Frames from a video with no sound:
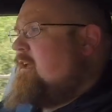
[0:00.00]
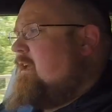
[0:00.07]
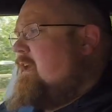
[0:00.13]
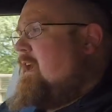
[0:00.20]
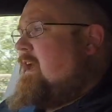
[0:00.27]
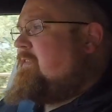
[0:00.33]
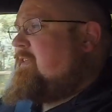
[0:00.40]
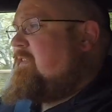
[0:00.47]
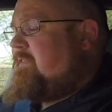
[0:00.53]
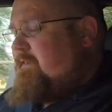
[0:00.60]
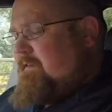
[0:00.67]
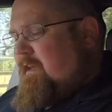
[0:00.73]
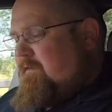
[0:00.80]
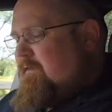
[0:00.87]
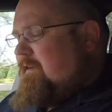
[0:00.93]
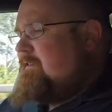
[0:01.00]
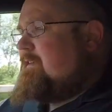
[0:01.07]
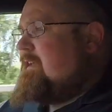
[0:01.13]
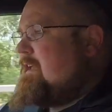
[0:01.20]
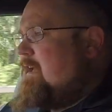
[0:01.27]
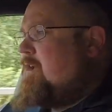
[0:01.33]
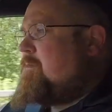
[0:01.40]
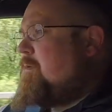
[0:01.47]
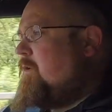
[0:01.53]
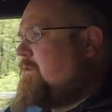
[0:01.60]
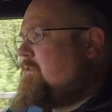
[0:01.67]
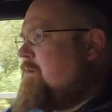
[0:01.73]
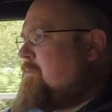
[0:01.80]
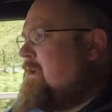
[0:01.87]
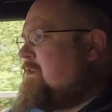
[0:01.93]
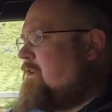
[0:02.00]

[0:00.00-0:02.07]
And then the CVT gearbox, I mean,